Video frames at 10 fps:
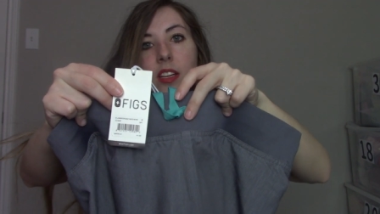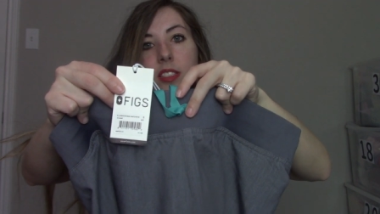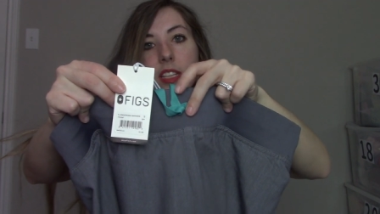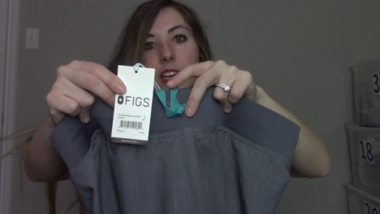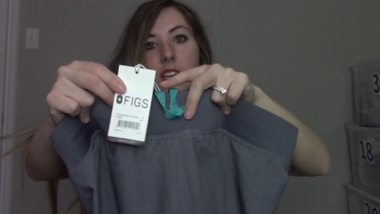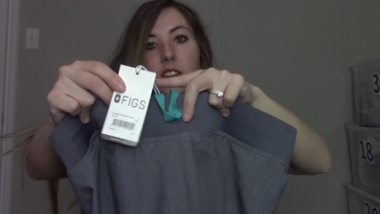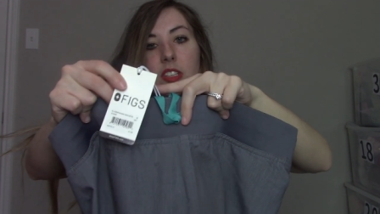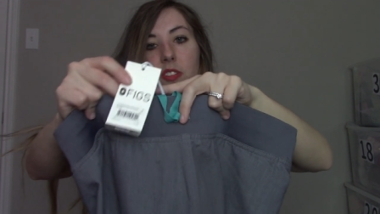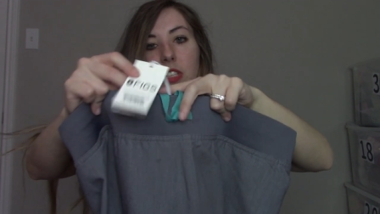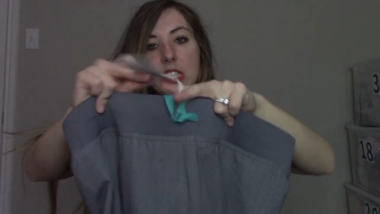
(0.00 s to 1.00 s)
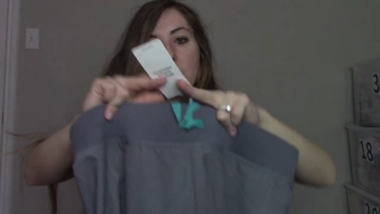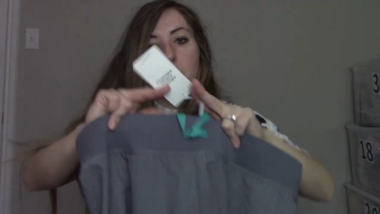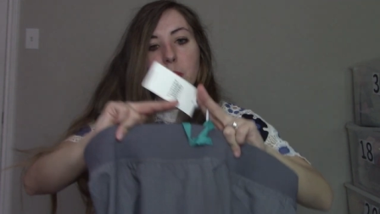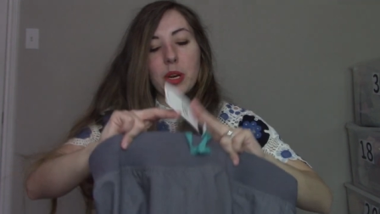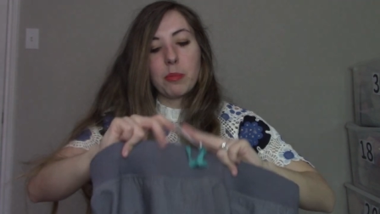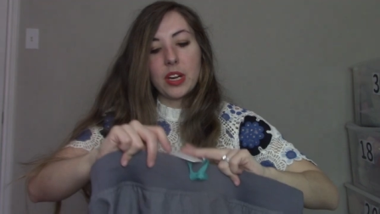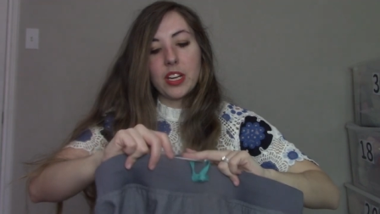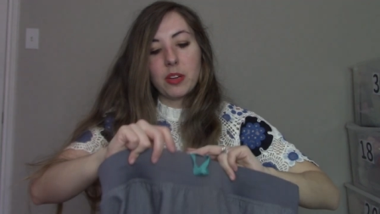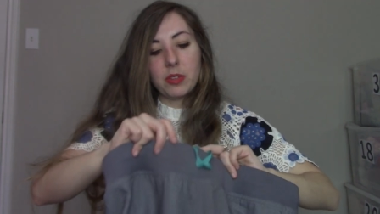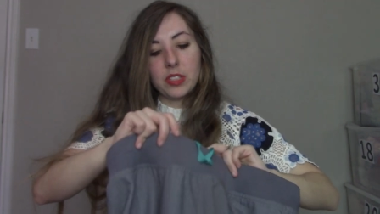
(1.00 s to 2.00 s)
It's like the only scrub wear
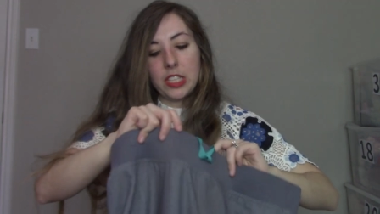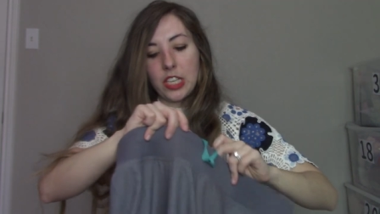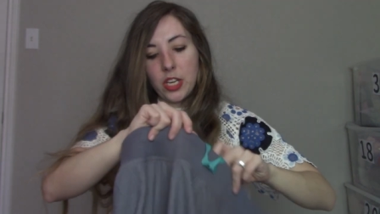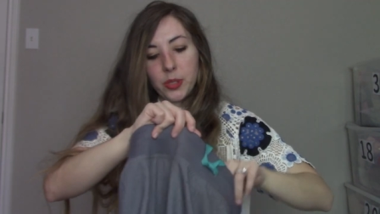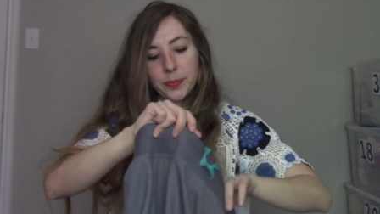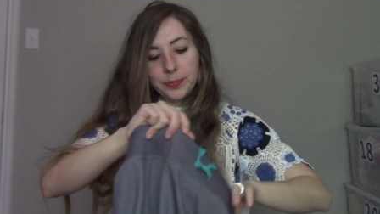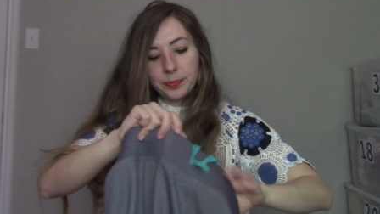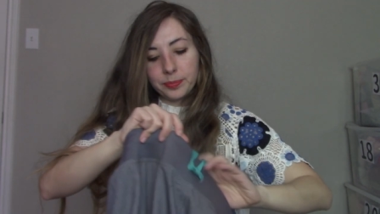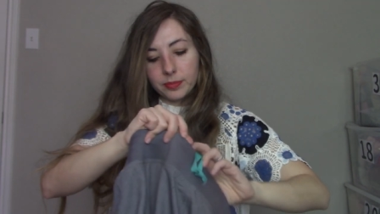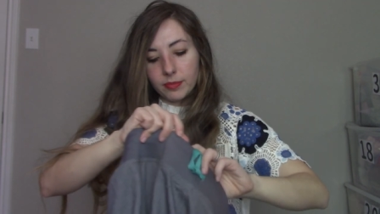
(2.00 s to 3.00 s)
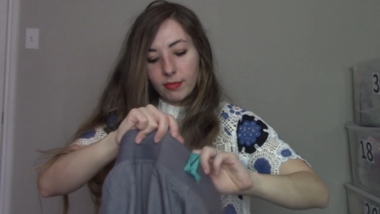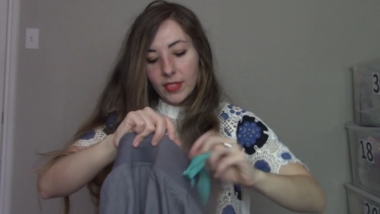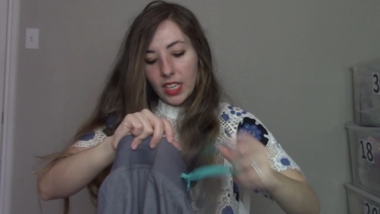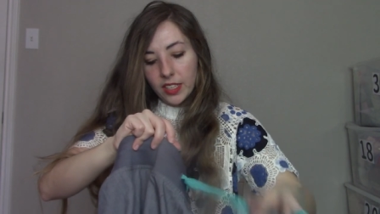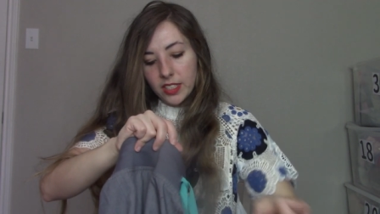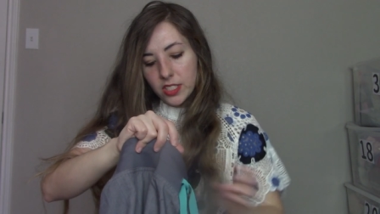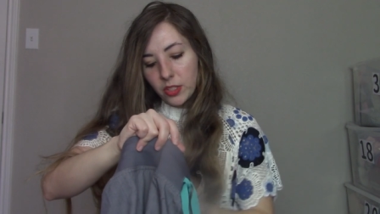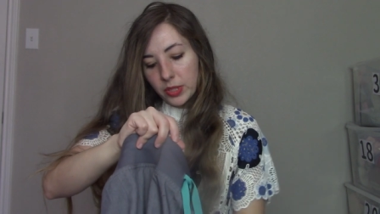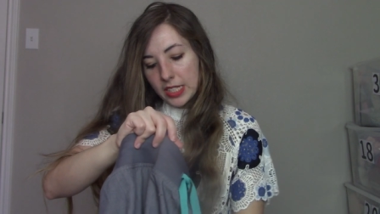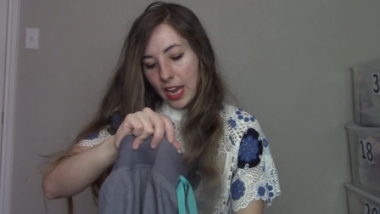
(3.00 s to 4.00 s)
brand I really know. It is
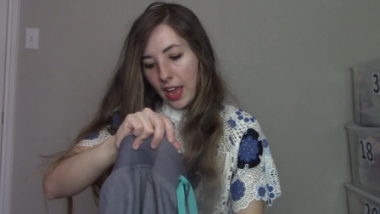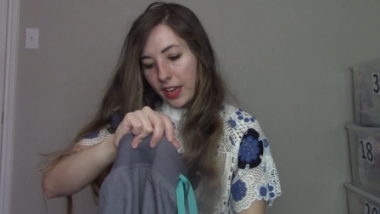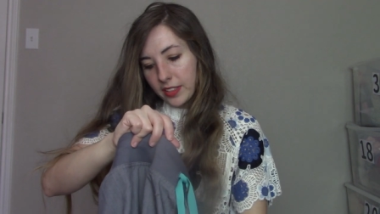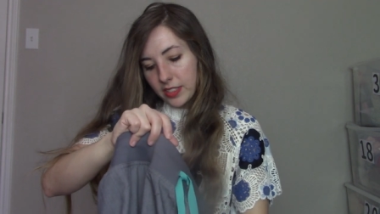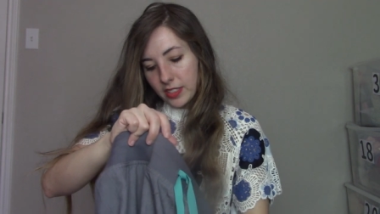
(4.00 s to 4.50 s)
new with tags.